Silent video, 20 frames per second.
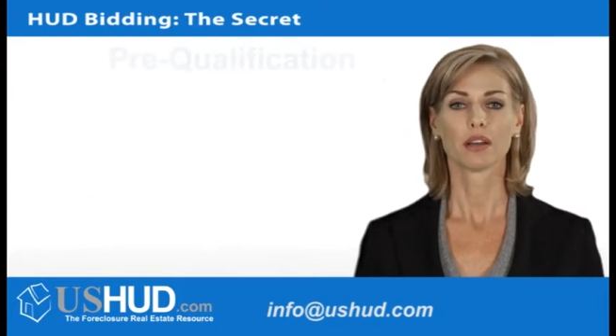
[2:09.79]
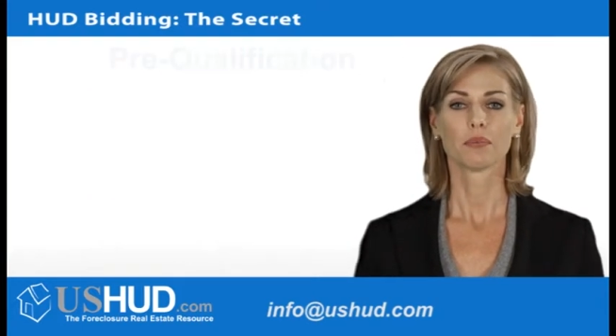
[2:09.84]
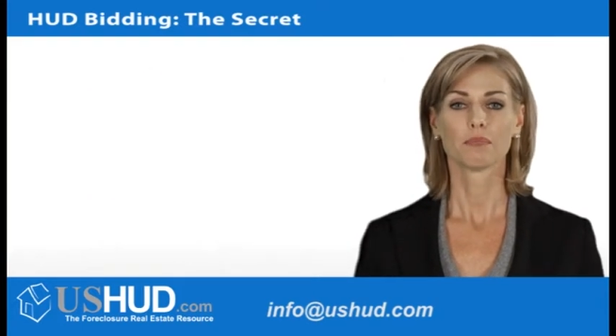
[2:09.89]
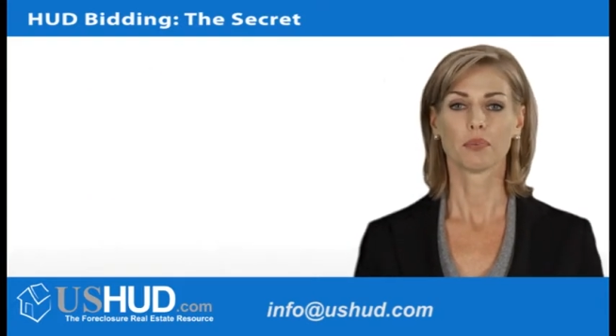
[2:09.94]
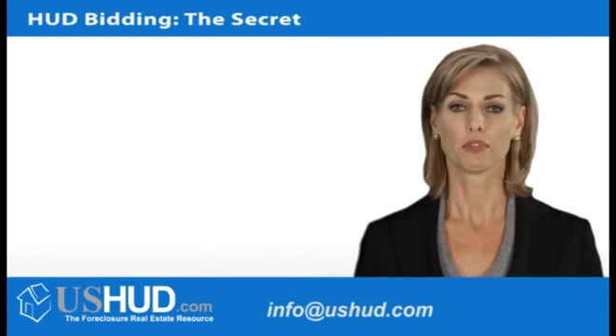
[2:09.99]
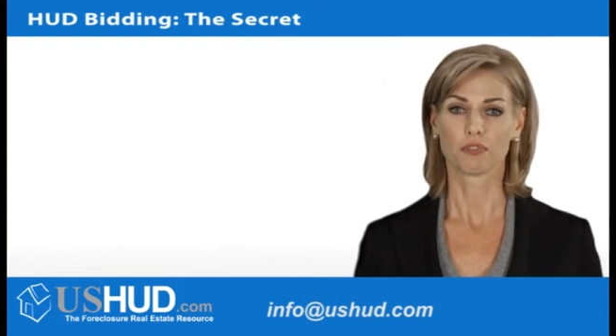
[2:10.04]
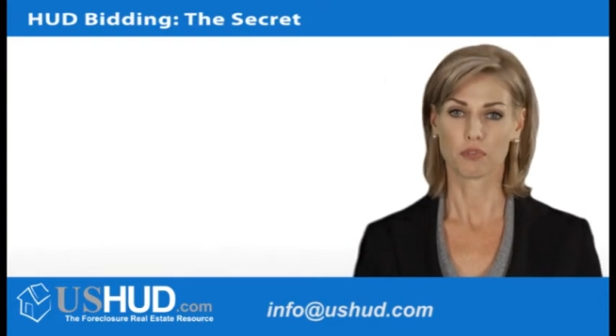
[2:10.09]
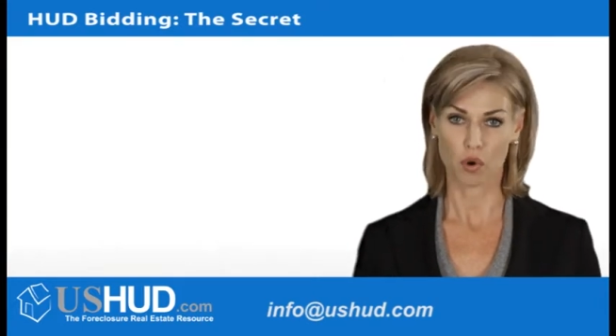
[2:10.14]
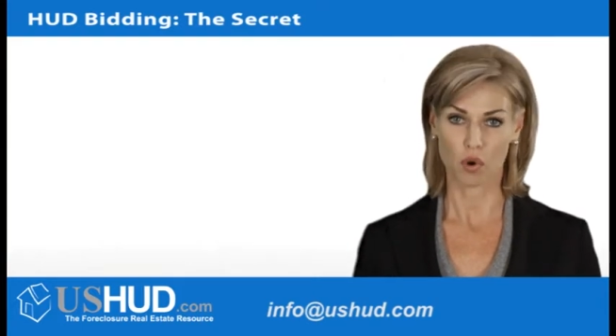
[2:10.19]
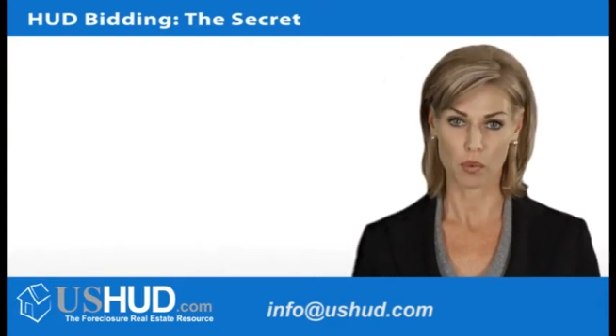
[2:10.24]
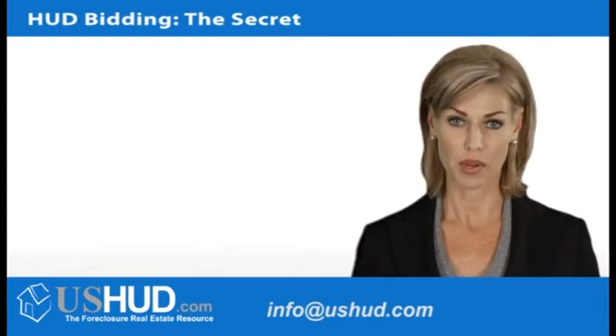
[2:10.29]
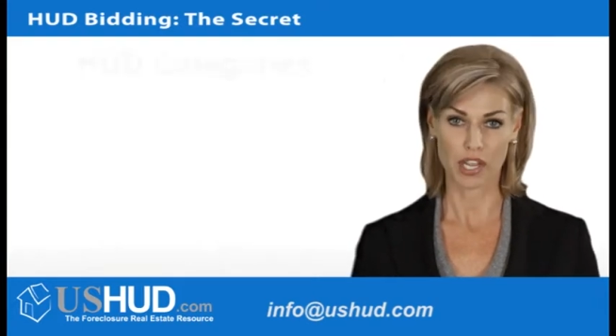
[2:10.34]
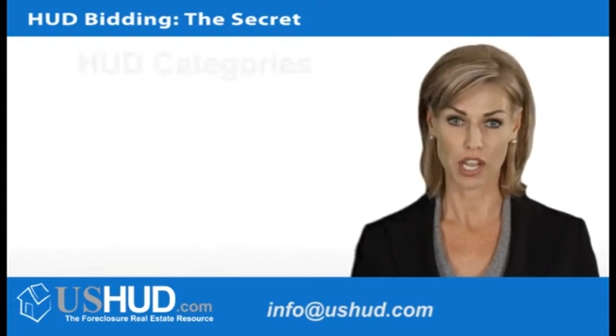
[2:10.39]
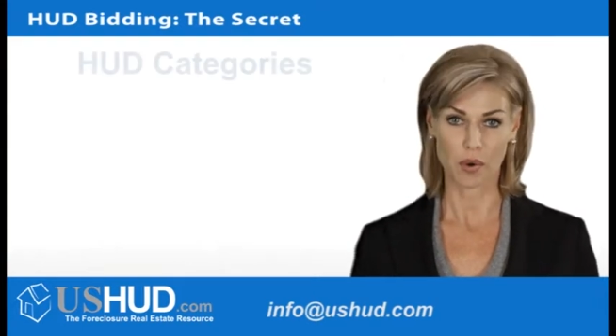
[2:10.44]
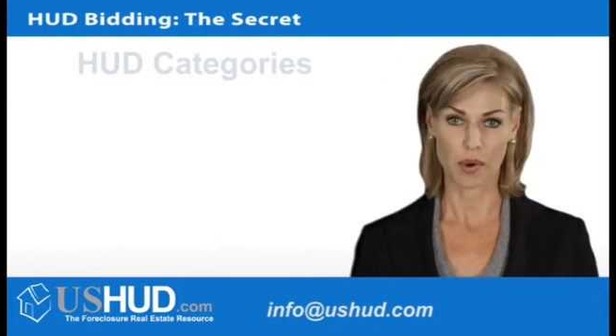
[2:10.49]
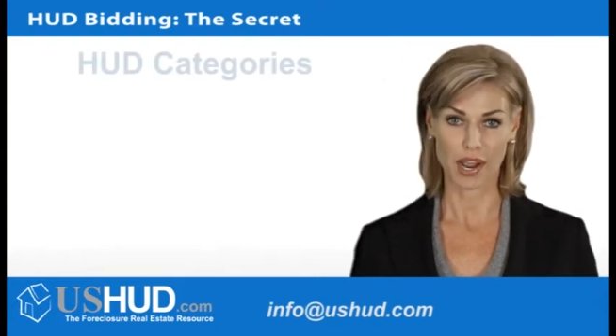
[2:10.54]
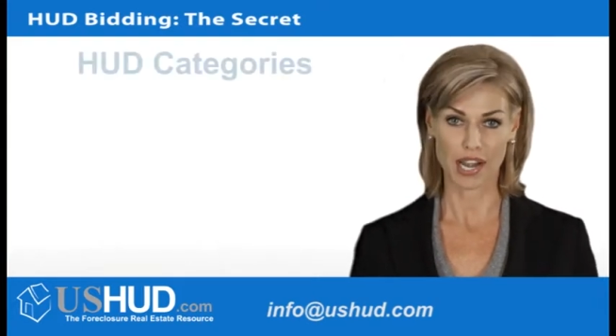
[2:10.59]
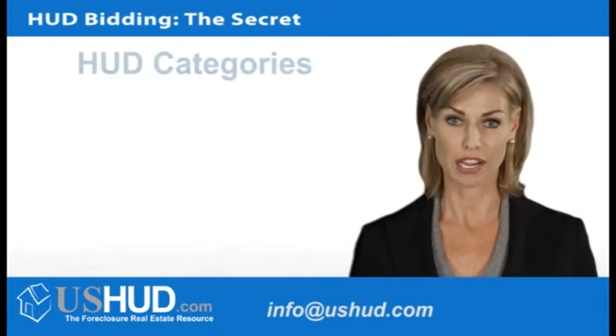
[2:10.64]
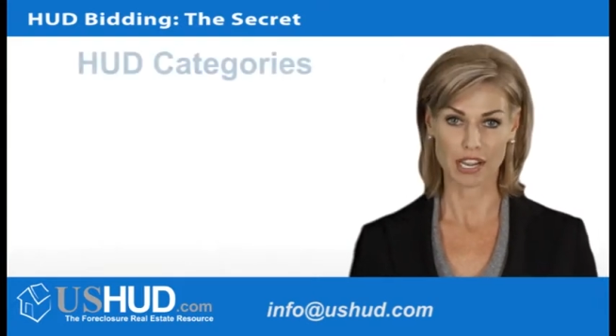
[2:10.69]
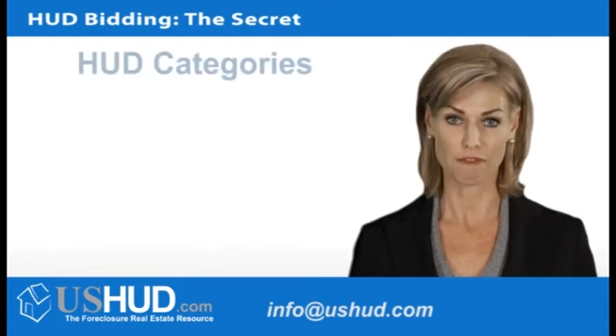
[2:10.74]
Before we go
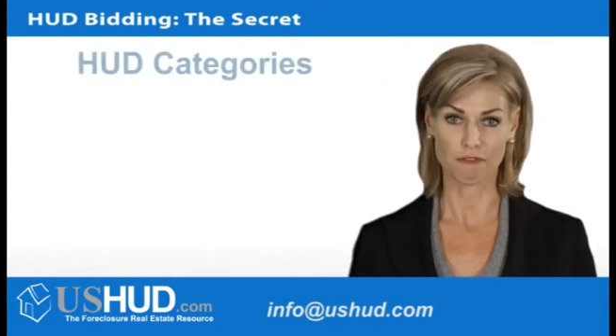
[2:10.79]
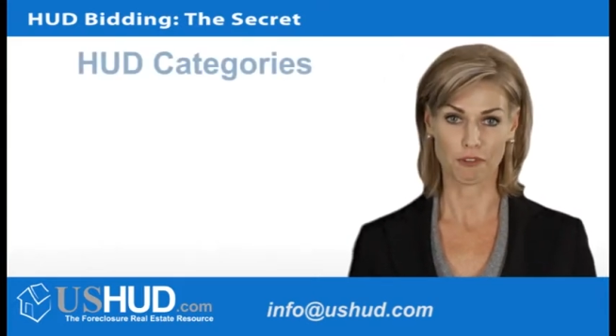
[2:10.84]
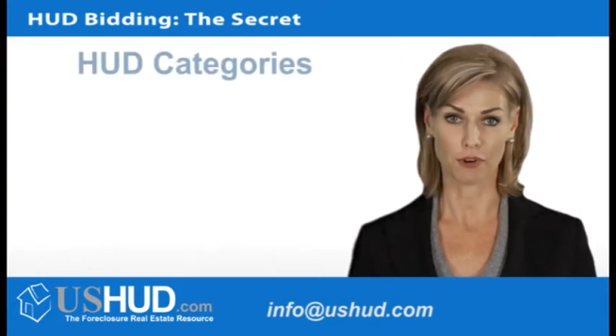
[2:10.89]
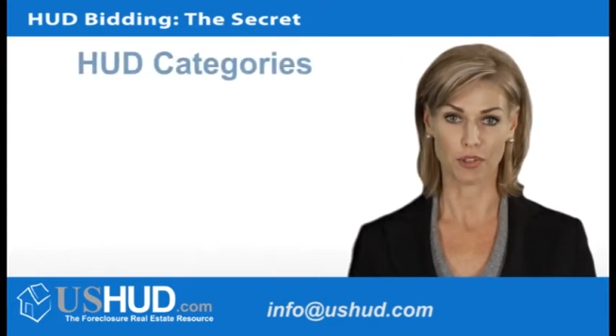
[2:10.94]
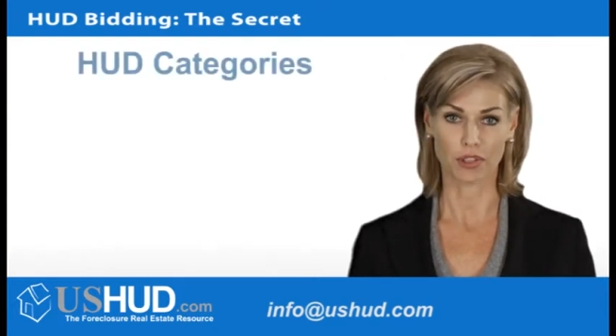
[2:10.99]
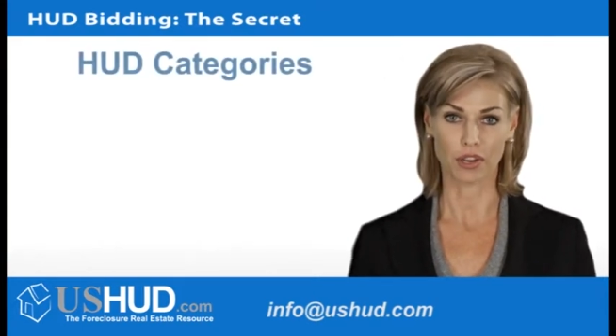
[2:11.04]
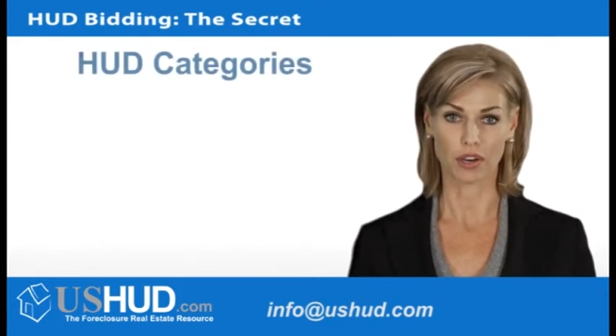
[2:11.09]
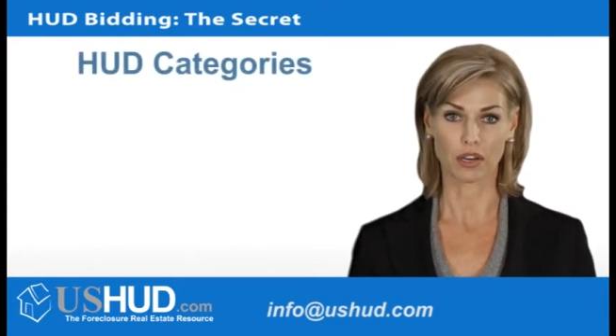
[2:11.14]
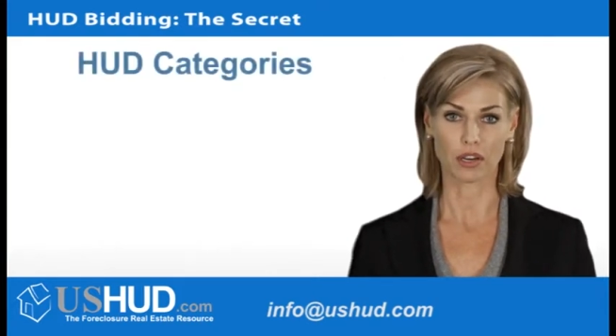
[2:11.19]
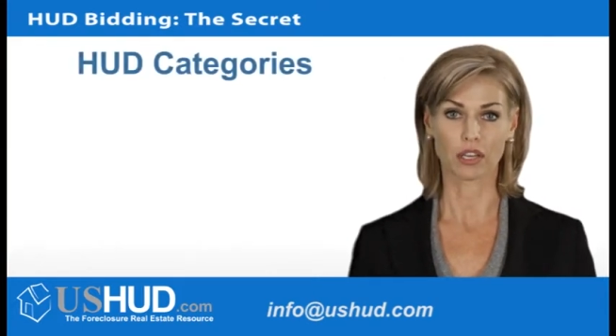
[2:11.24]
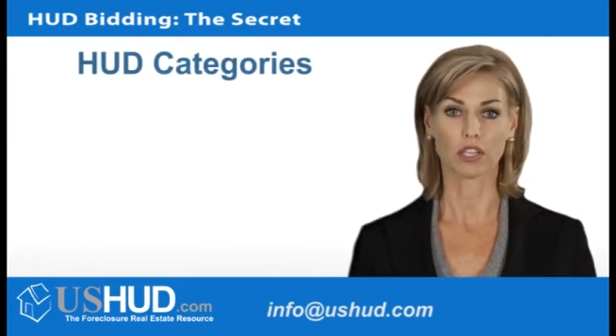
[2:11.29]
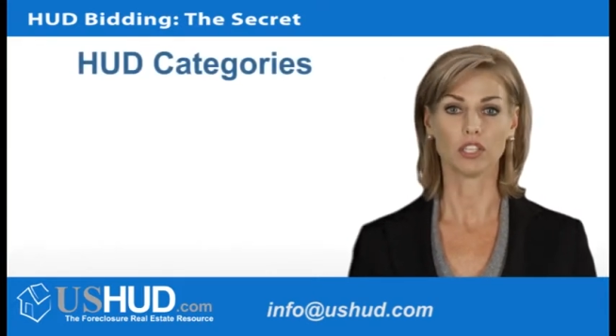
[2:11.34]
any further,